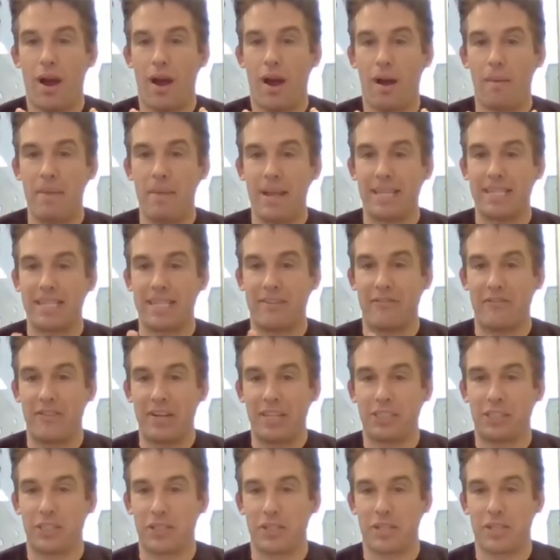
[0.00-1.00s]
amazing
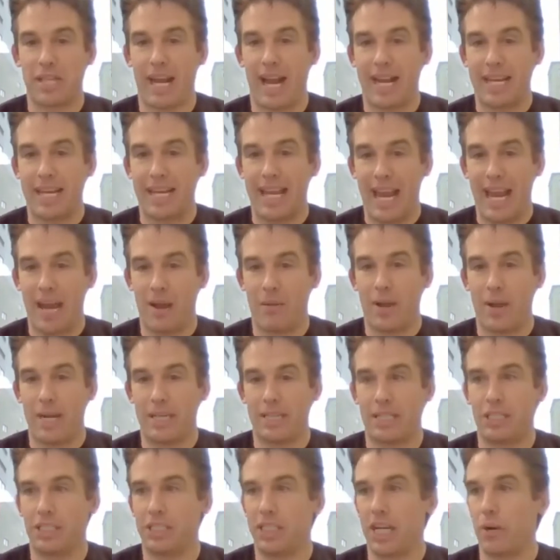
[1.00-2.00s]
features that I can't
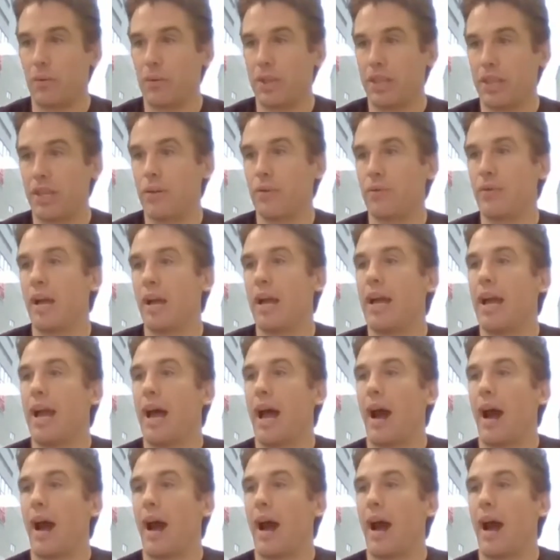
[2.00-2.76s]
wait to share with you.